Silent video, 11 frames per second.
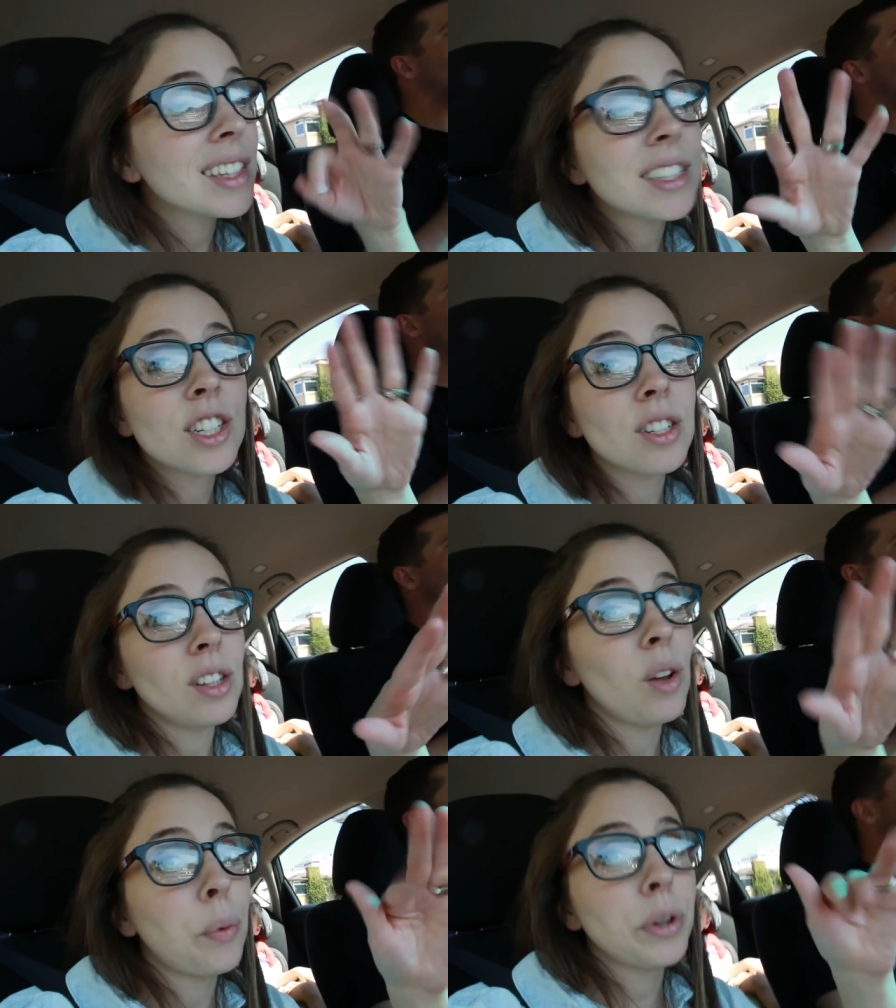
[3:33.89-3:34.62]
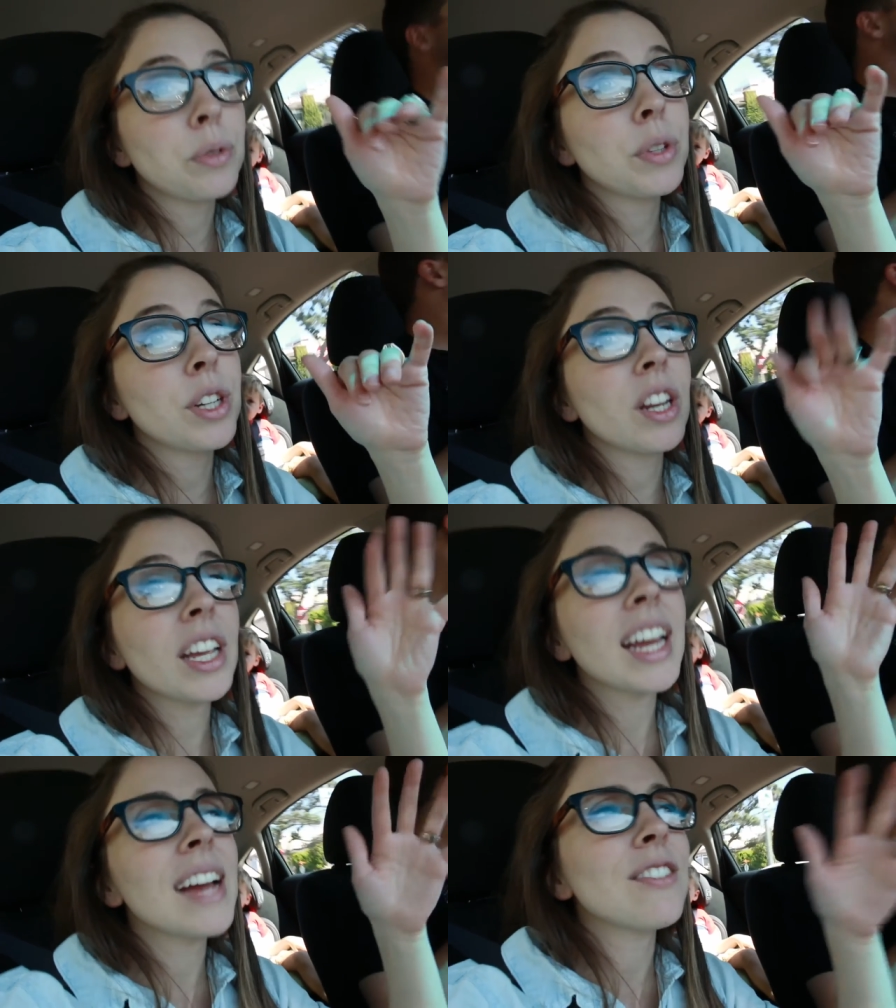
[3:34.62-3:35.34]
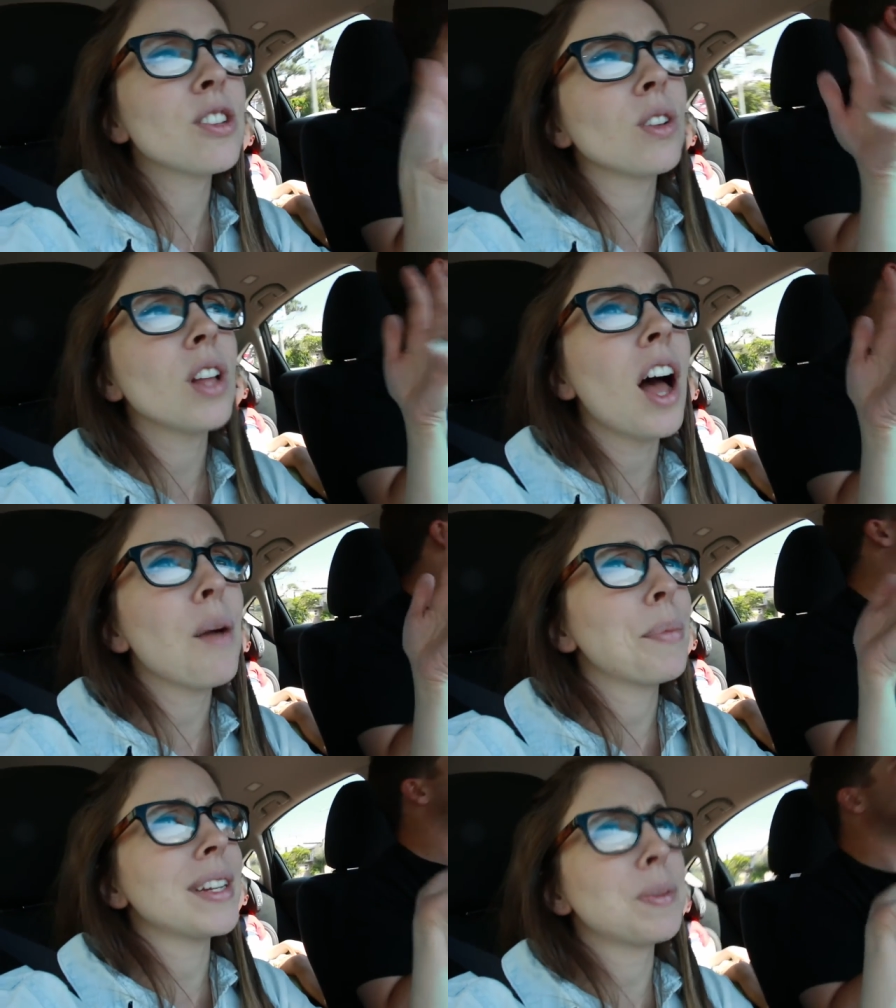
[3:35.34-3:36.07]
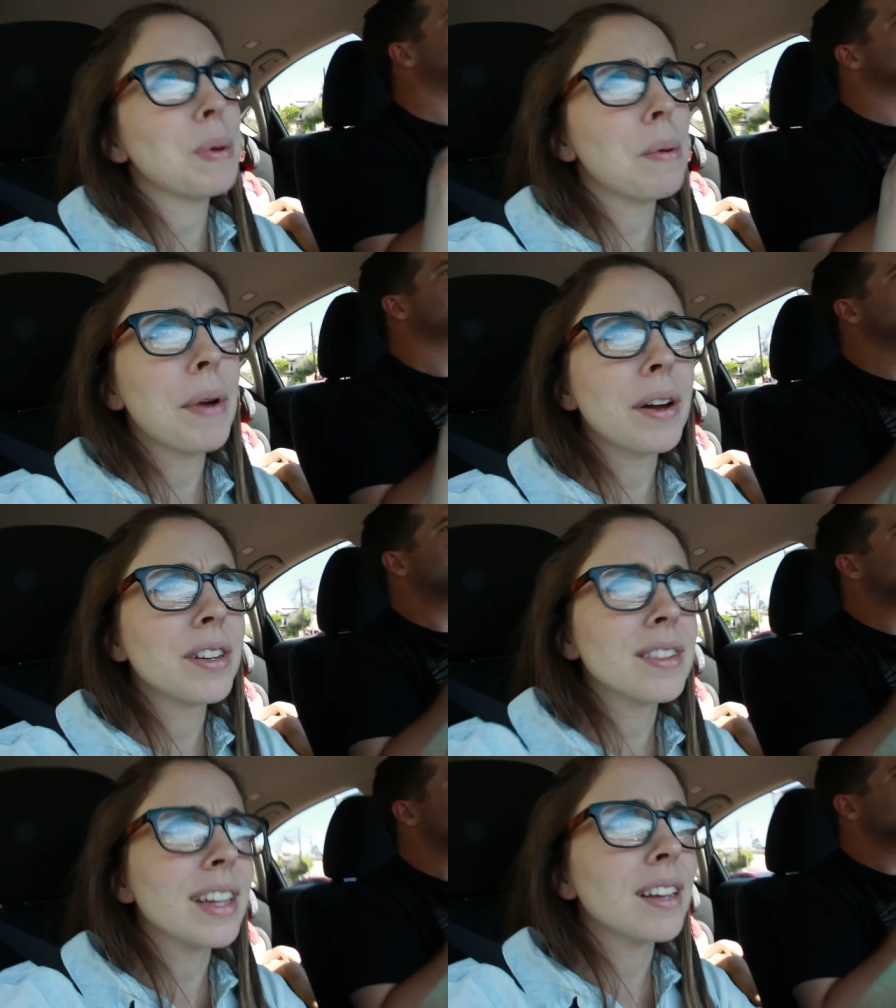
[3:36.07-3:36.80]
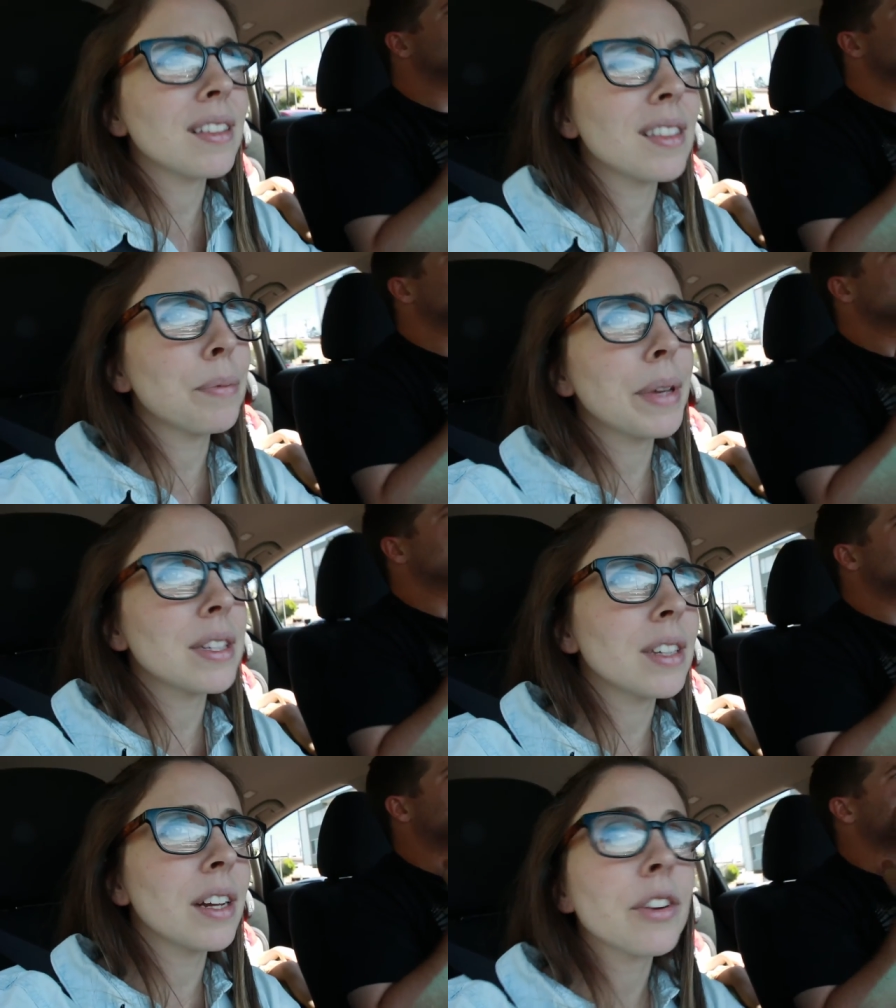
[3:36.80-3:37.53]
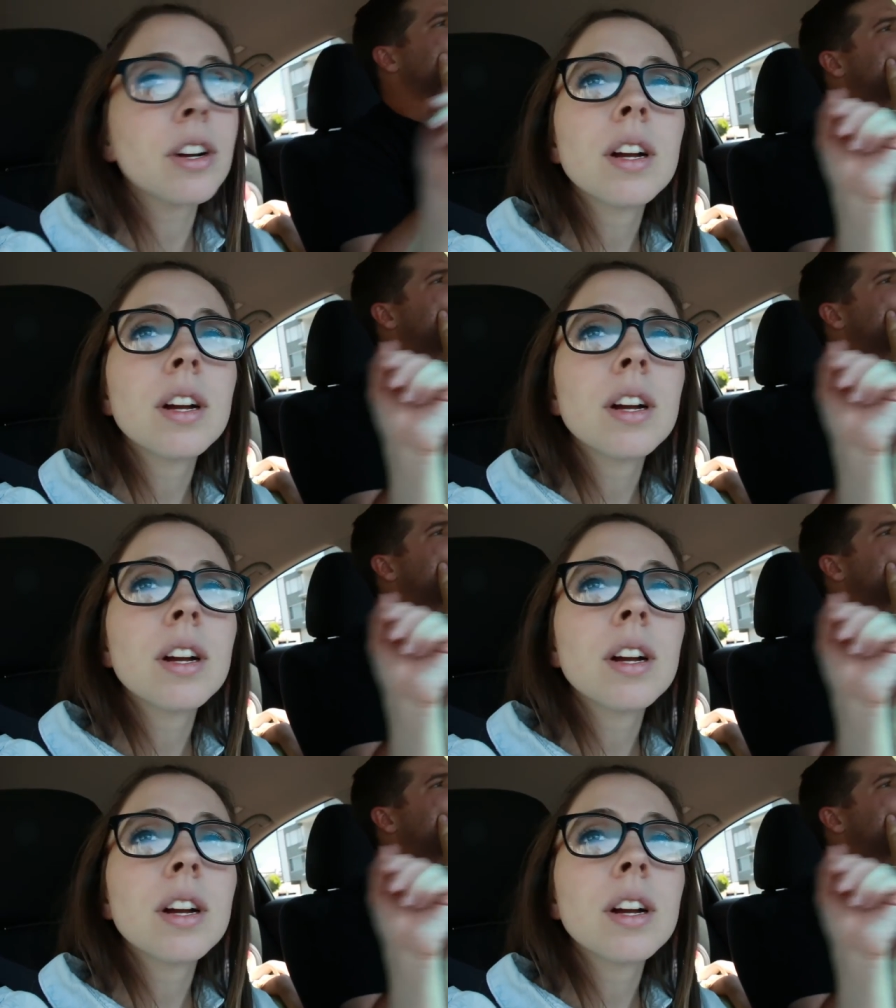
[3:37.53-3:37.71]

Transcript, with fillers: Seriously though, it works really good. You kind of have to use a lot, but it's baby powder. It's like the best thing ever.